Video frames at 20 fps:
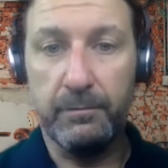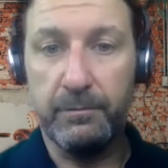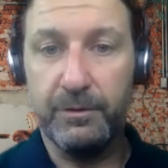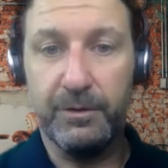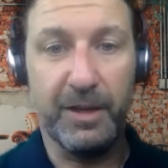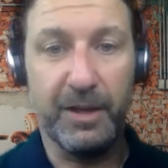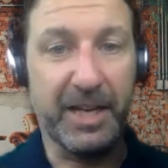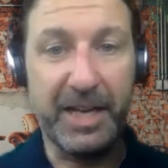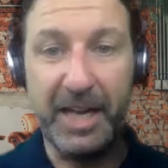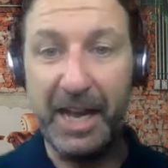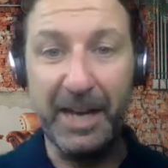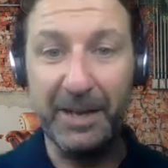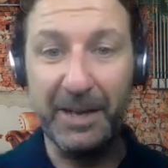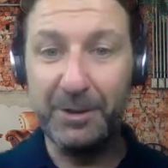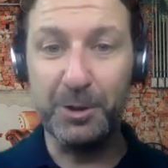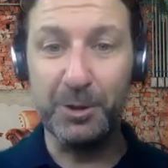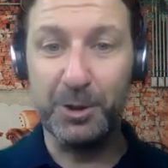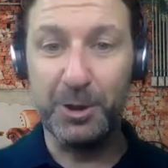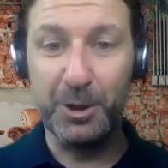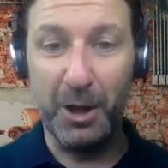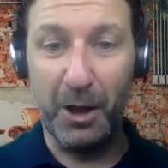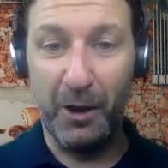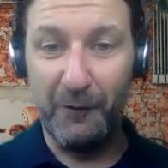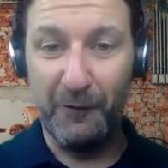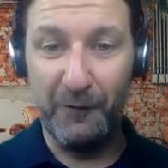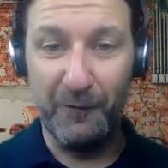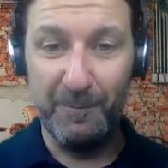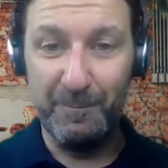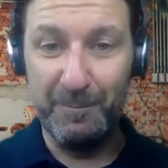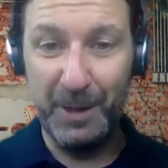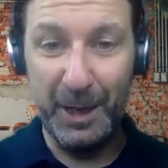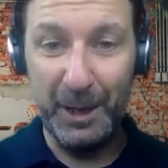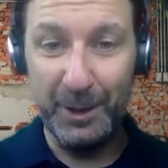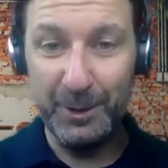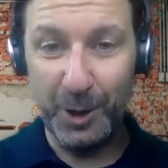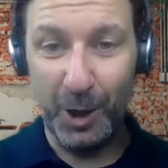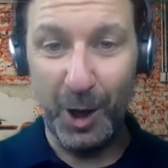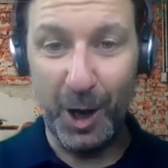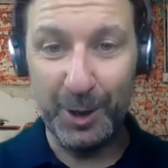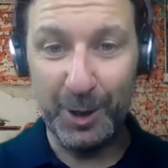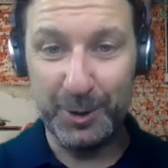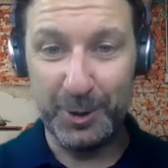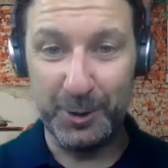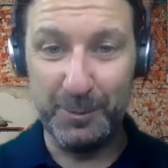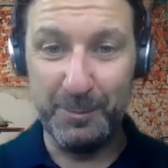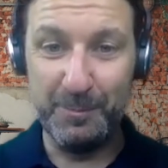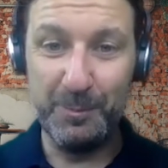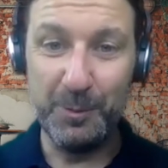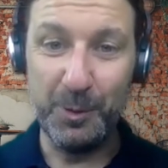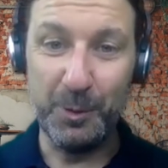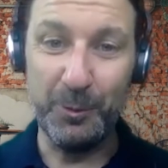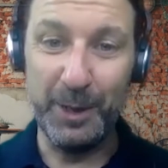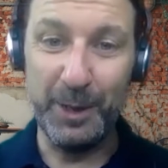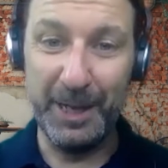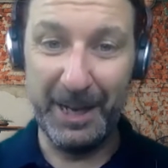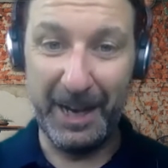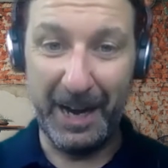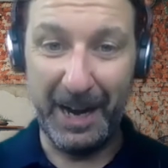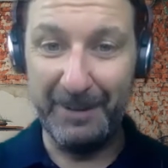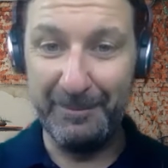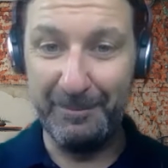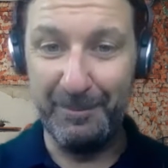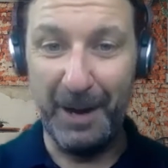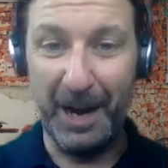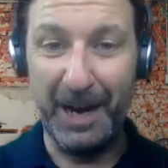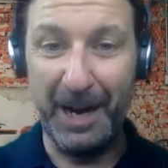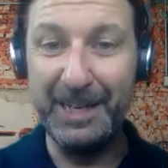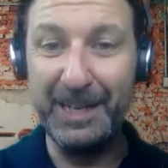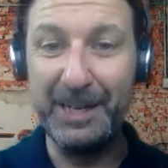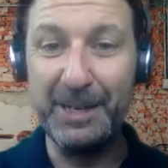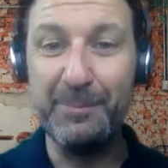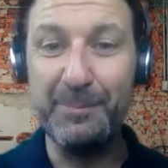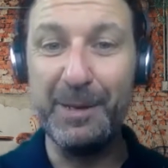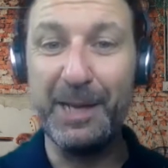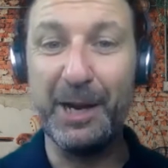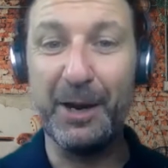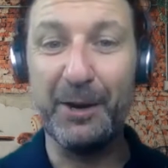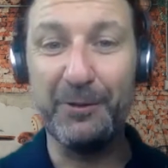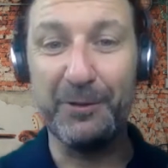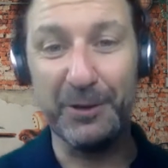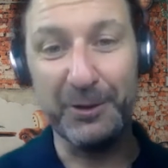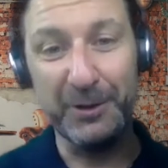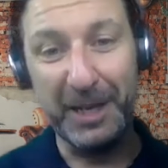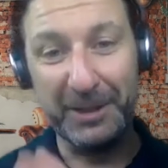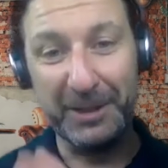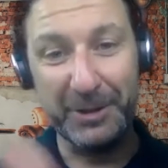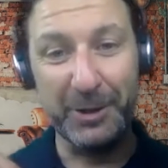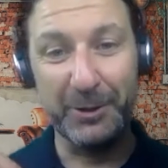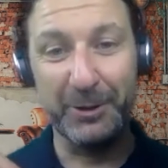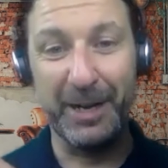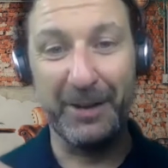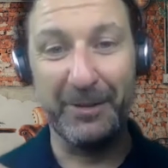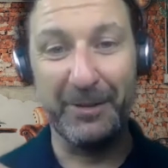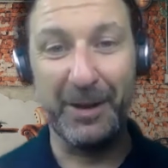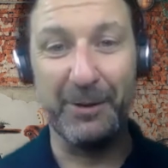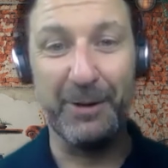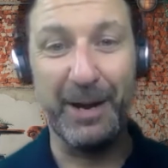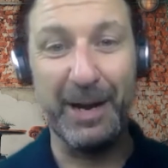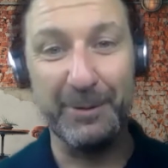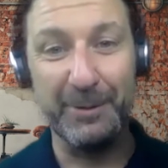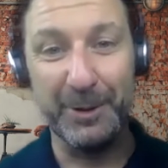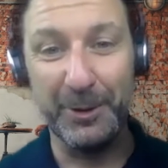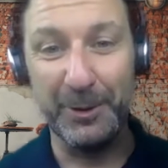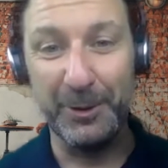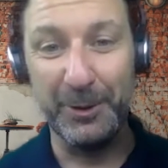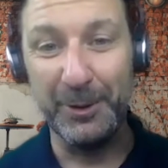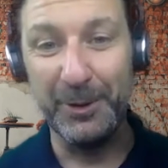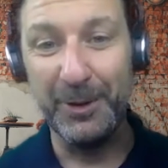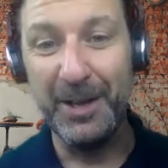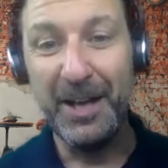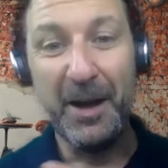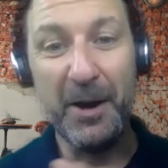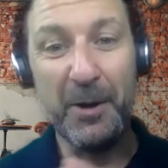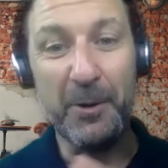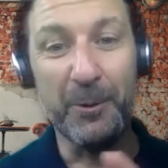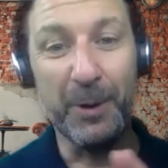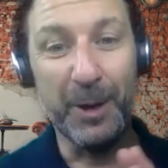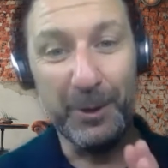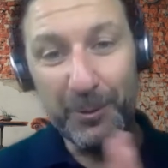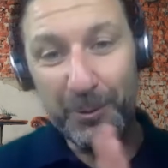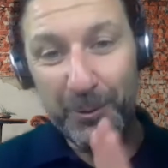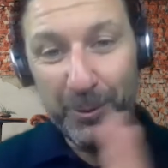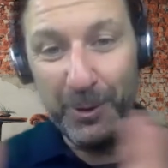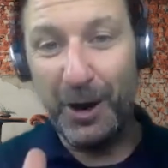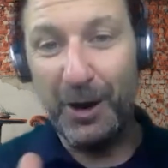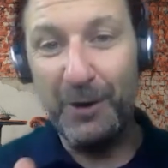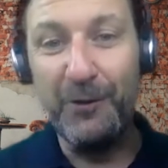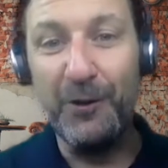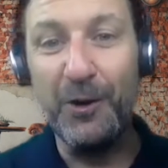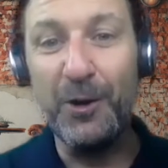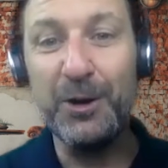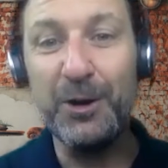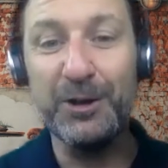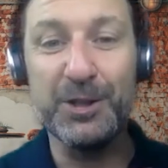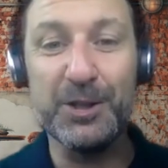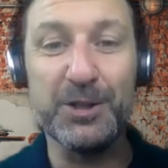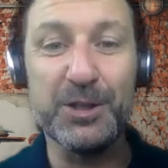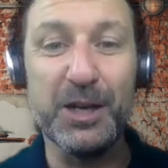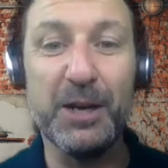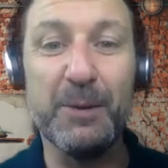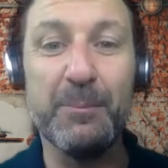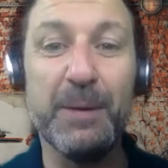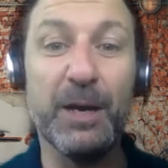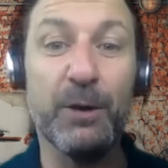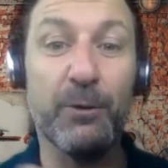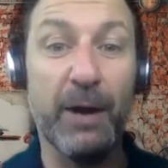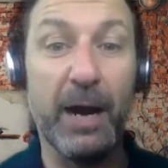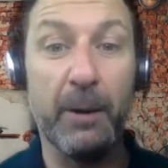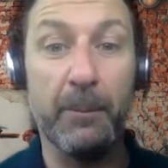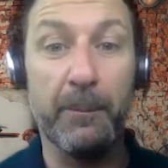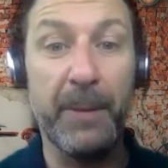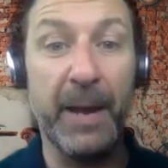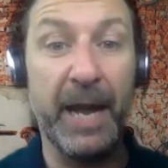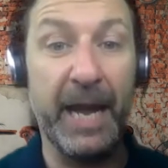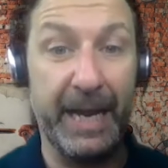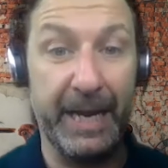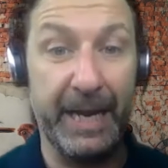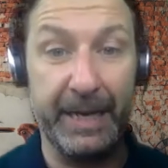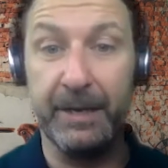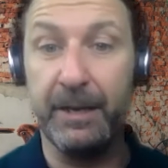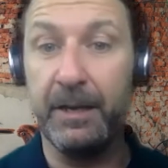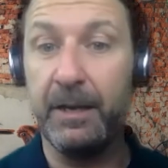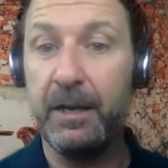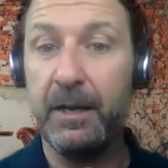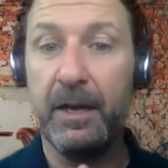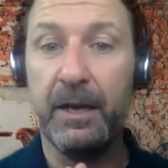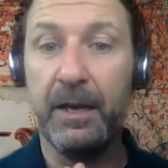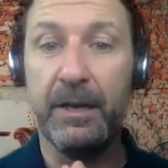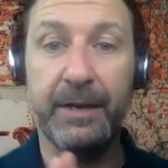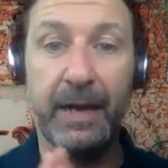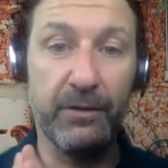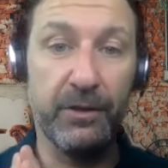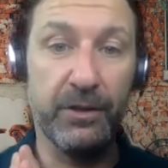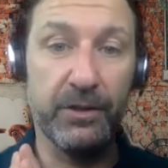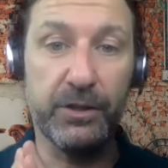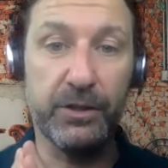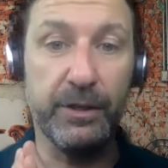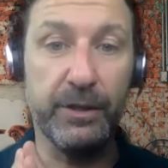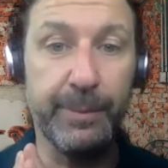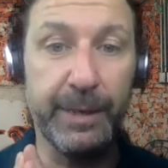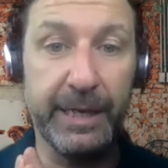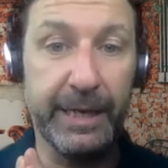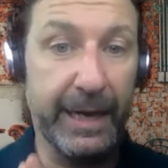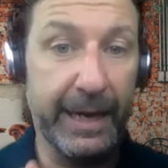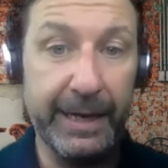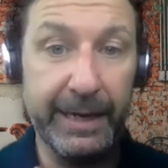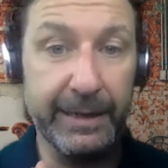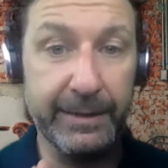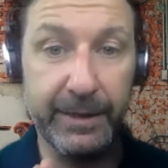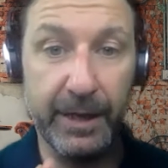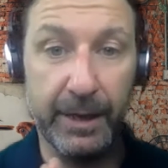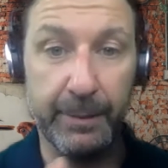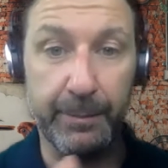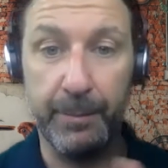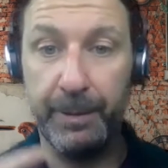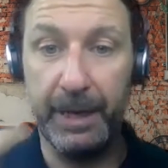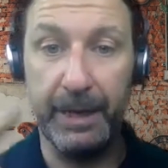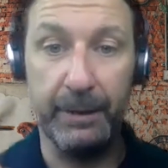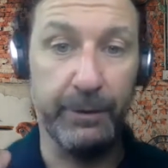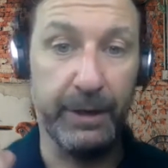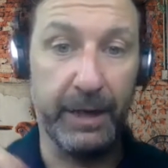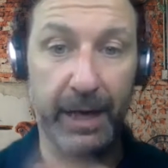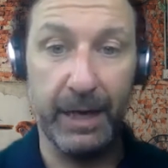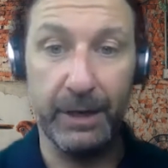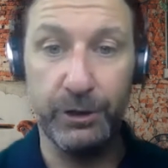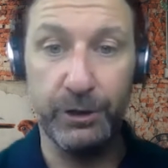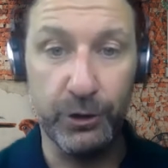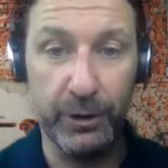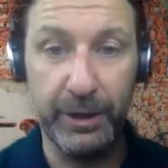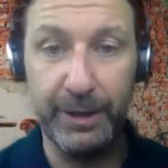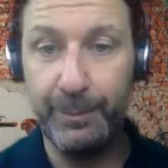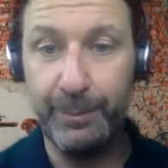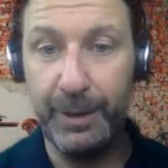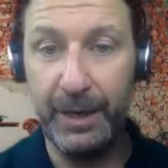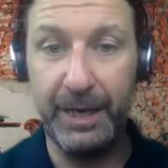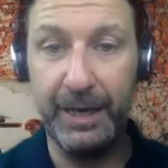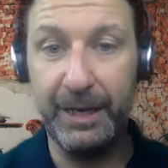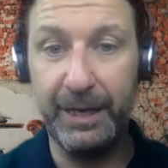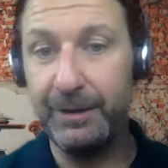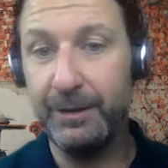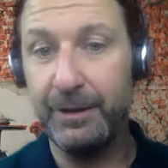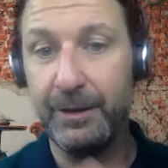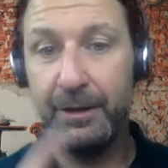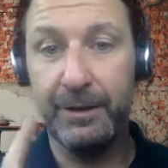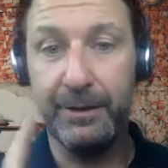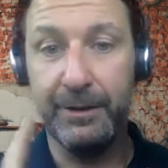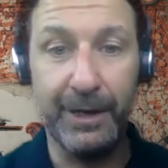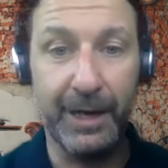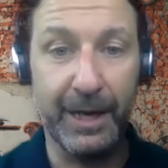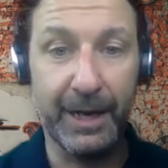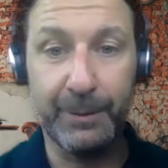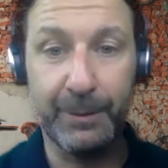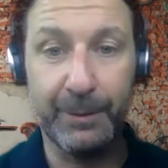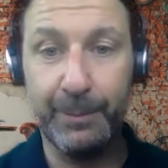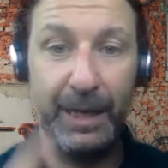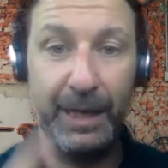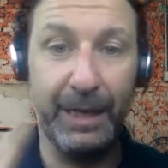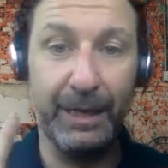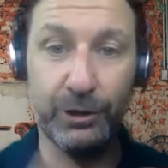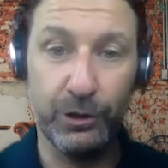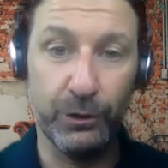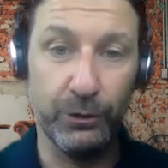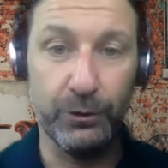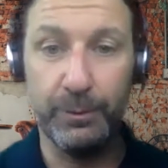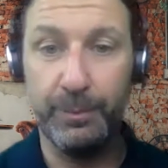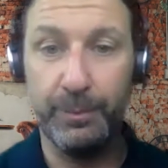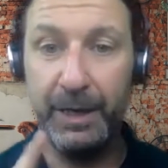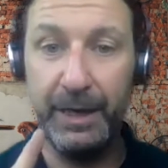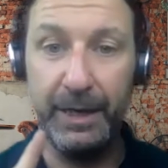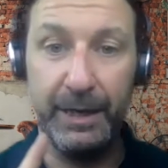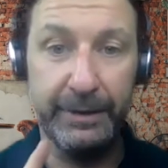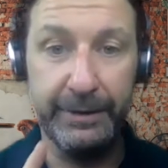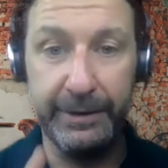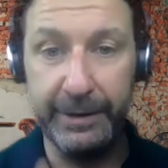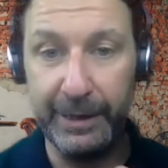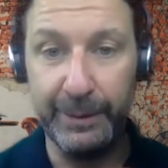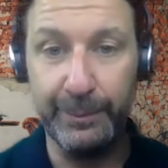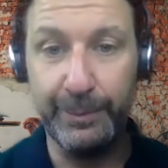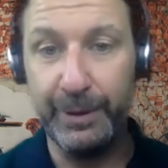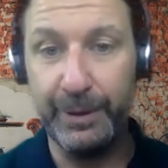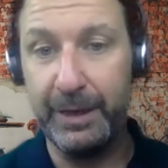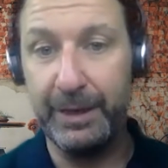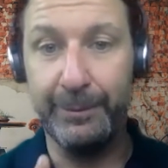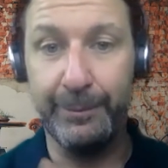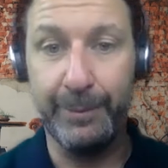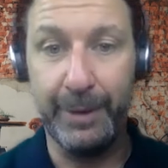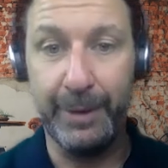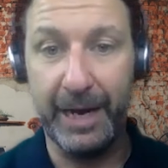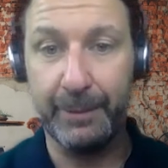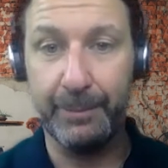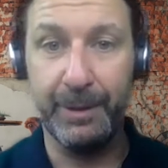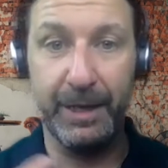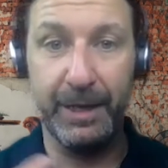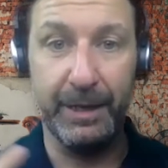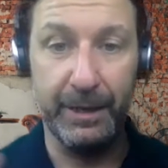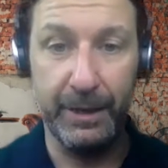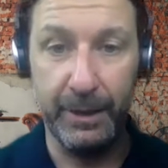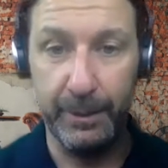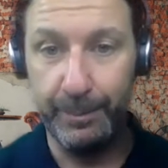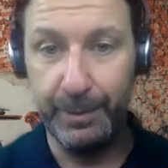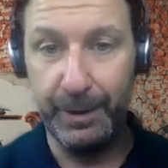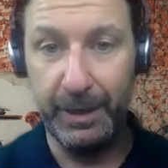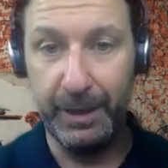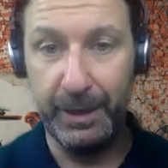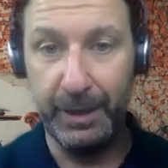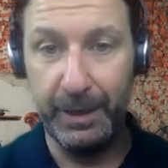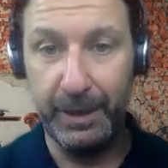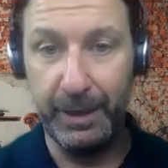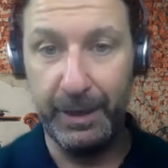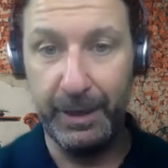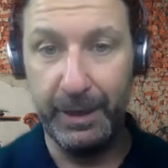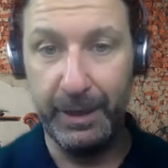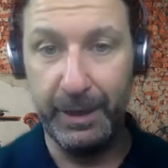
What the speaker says: The cancer stuff is awesome. I need to be careful not to go down that rabbit hole where our focus is going to be around pain. Now, this could be any type of pain. We got joint pain, neck pain, shoulder pain, knee pain, back pain, hip pain,